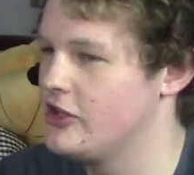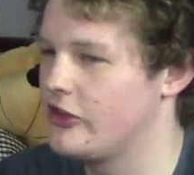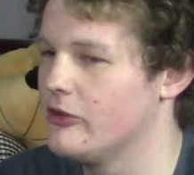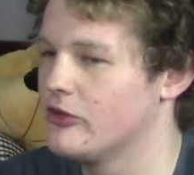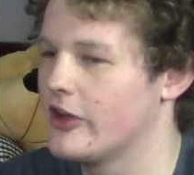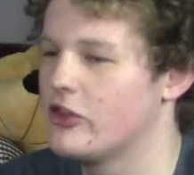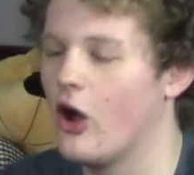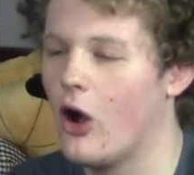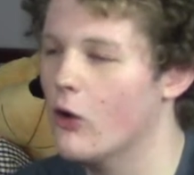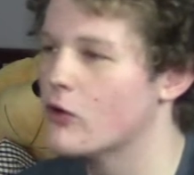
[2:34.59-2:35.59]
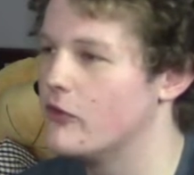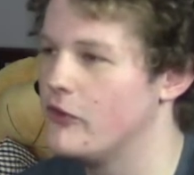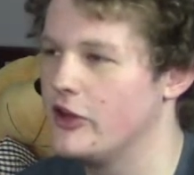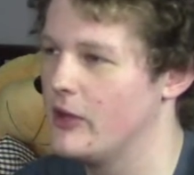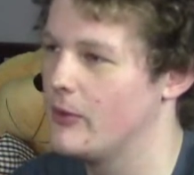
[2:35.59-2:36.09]
he was like the Hulk
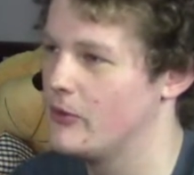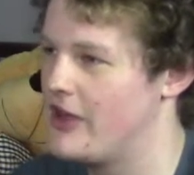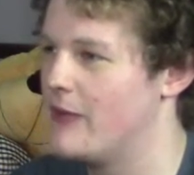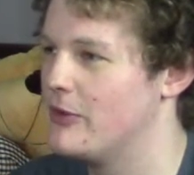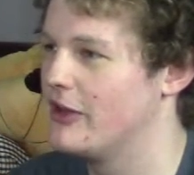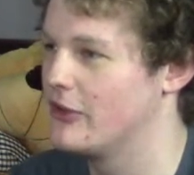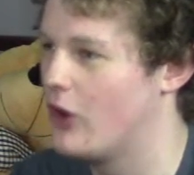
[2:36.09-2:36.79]
figure, but without being the